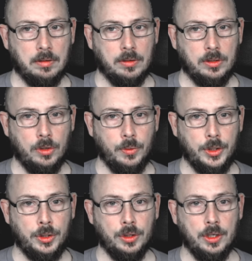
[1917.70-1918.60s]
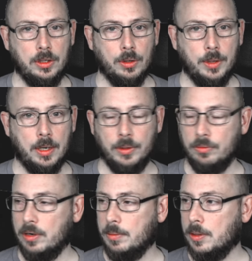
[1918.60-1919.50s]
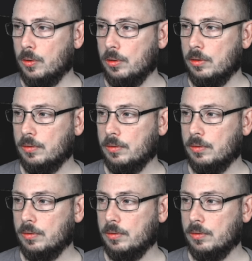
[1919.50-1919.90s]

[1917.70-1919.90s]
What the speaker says: So it shouldn't go down this rabbit hole.